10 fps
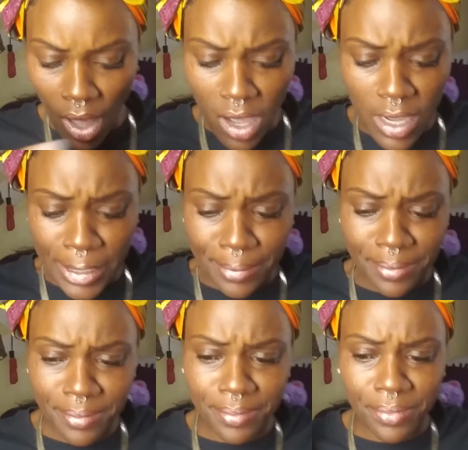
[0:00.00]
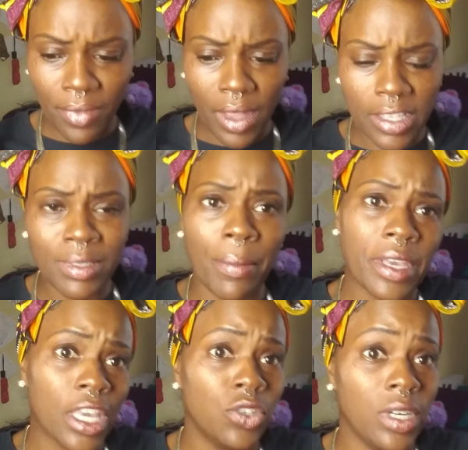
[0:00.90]
Sometimes it
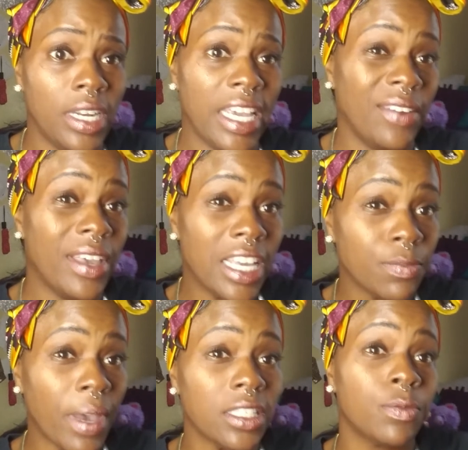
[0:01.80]
can get you to negative headspace,